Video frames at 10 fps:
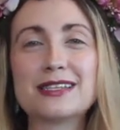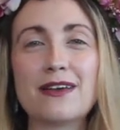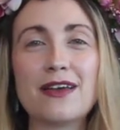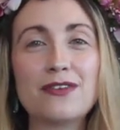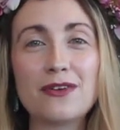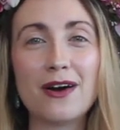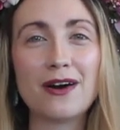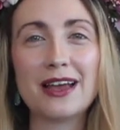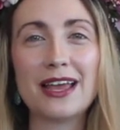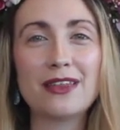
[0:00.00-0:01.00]
So if you
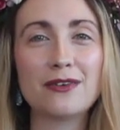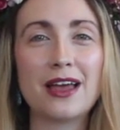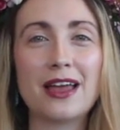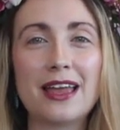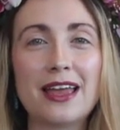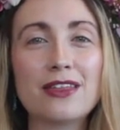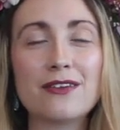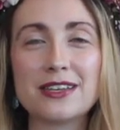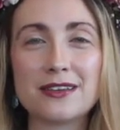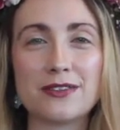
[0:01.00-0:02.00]
are either either
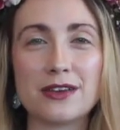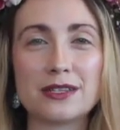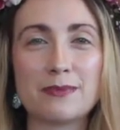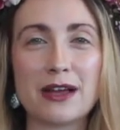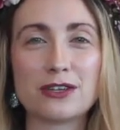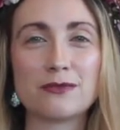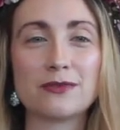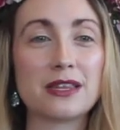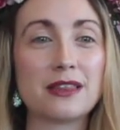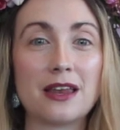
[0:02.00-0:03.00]
end of those
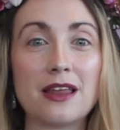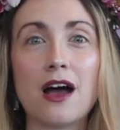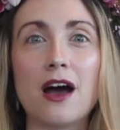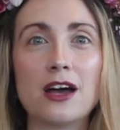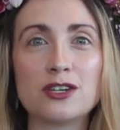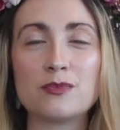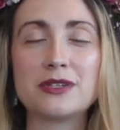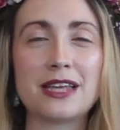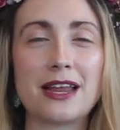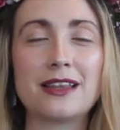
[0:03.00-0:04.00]
spectrums, then
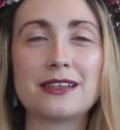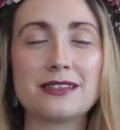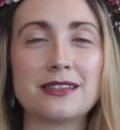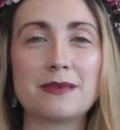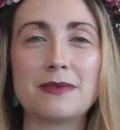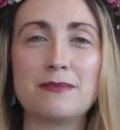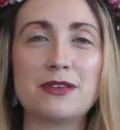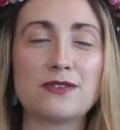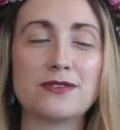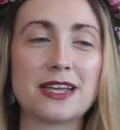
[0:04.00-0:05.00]
100% this is going to be a
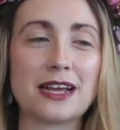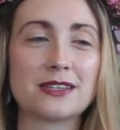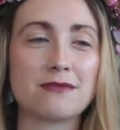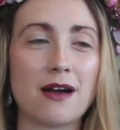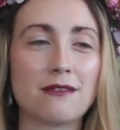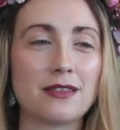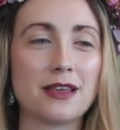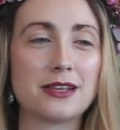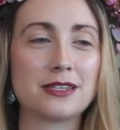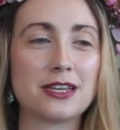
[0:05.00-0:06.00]
beautiful deck to work with
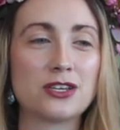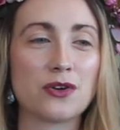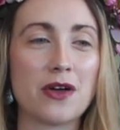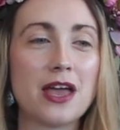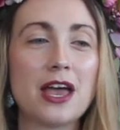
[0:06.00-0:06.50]
and to enjoy.